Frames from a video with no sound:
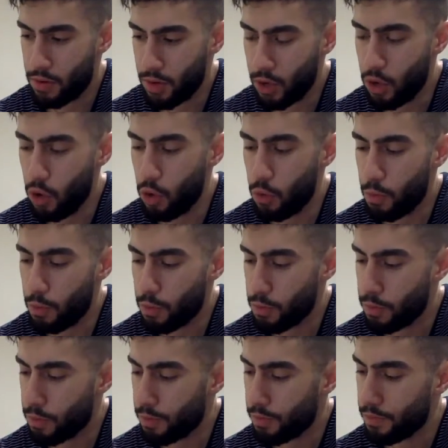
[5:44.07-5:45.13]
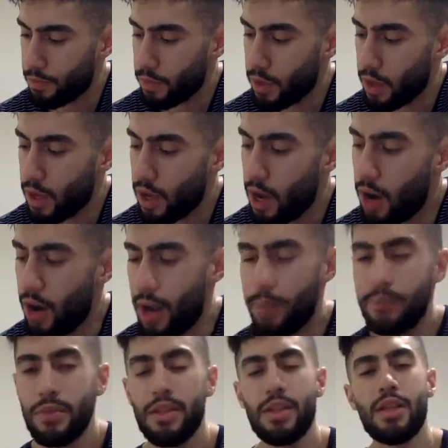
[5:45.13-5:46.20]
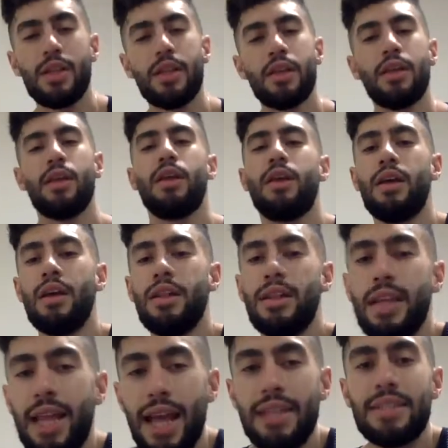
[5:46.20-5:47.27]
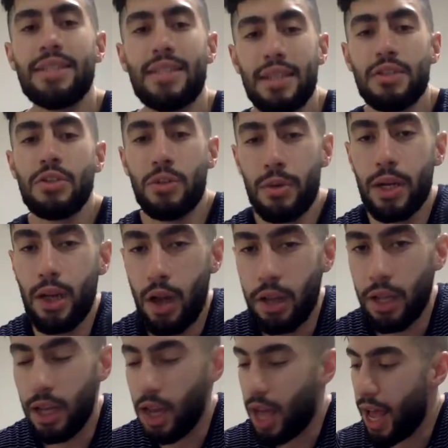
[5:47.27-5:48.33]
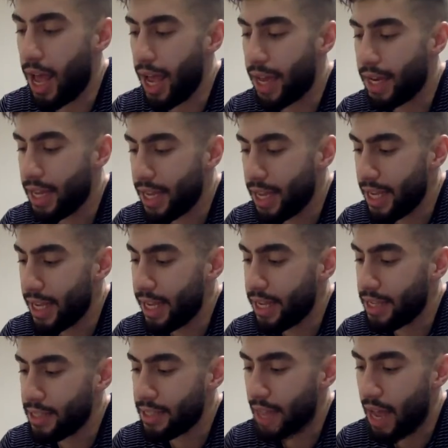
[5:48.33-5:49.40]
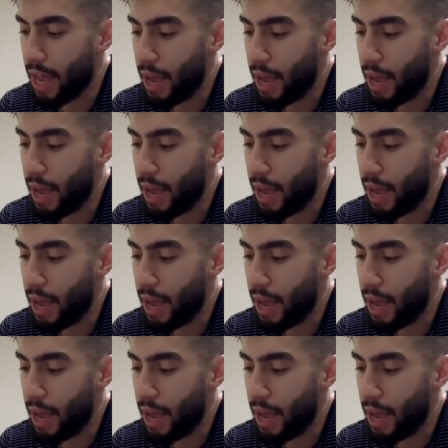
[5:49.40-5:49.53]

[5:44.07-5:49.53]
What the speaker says: Cool. All right. The next instrument on the line is